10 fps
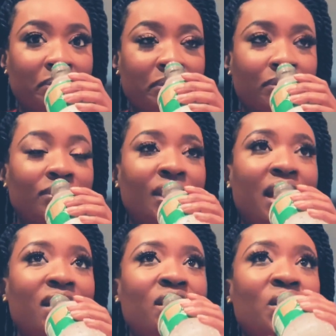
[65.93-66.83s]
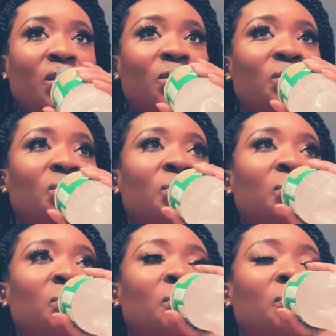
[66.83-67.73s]

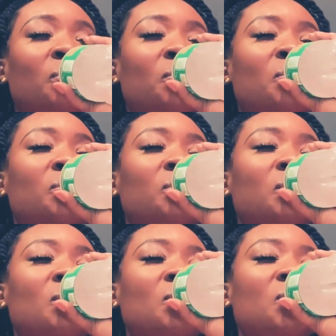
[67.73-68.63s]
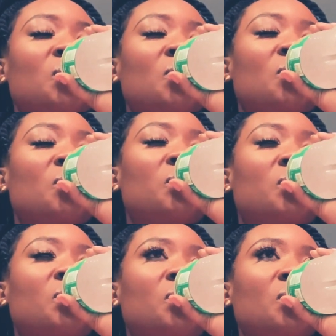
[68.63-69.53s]

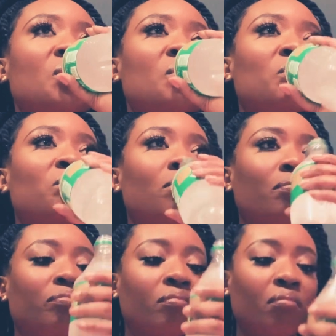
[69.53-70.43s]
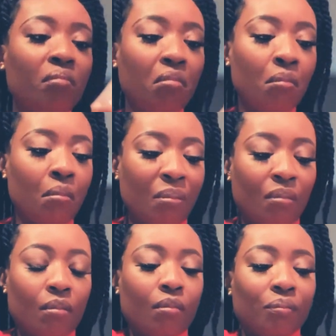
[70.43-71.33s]

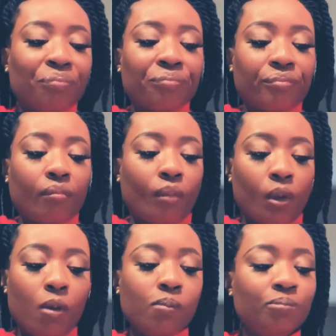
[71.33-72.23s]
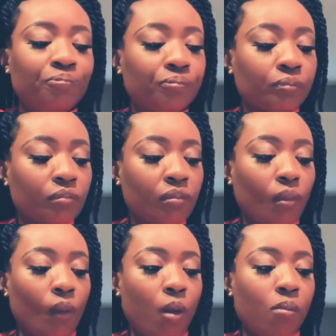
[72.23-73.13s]

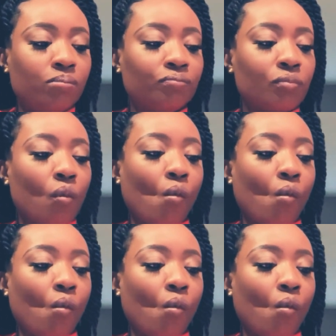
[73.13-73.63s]
Nobody speaks.